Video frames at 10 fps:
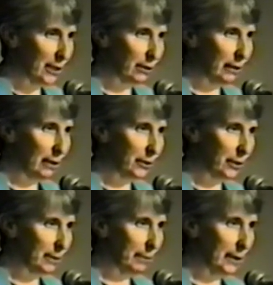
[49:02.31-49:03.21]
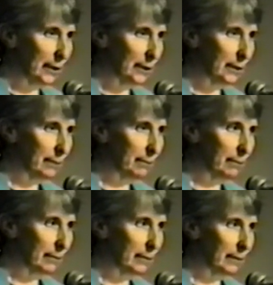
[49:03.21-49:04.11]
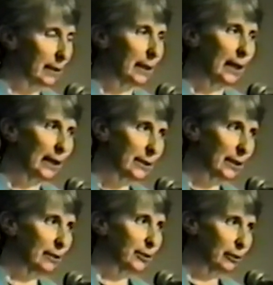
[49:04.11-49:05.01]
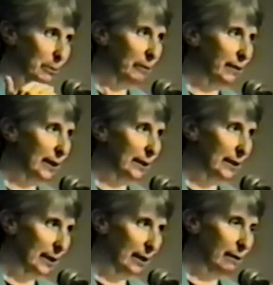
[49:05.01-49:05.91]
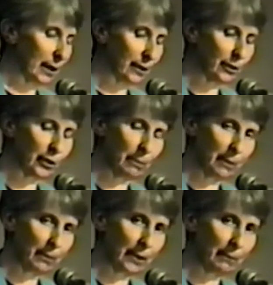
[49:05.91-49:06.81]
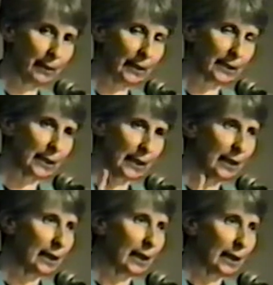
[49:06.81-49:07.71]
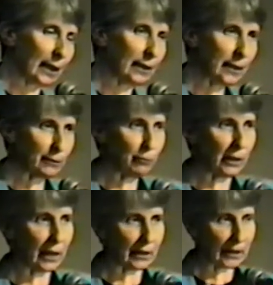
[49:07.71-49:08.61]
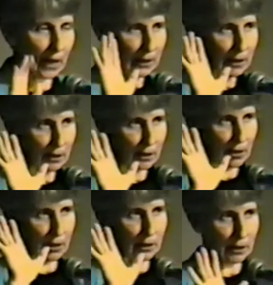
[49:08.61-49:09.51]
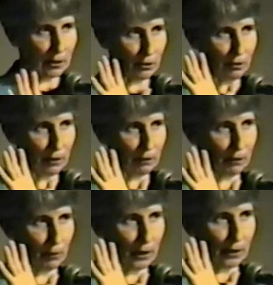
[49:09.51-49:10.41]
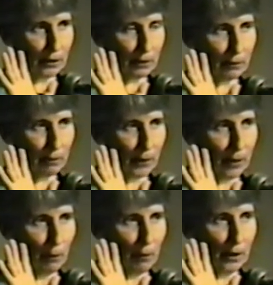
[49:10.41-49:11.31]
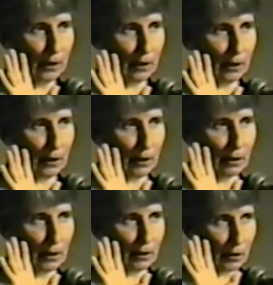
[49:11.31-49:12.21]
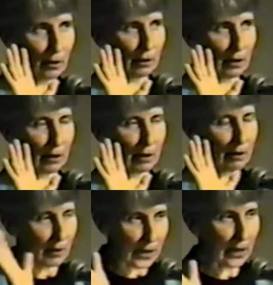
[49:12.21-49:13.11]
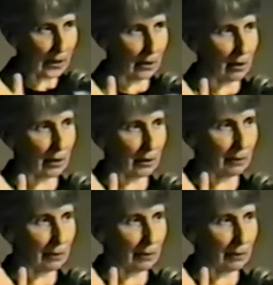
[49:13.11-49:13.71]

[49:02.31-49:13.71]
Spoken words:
laws that are in place. And it's also to prevent any others to be put in place. This one, see, I think they're testing in two different ways. One, they said in Oregon,